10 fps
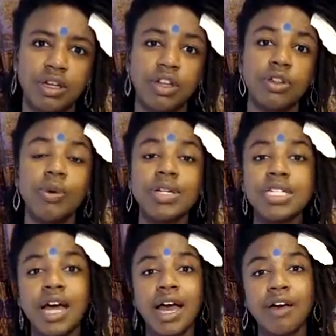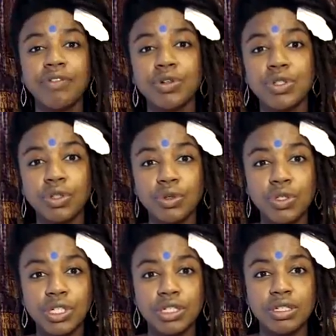the ones that have your
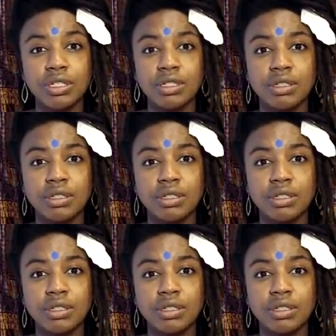solutions,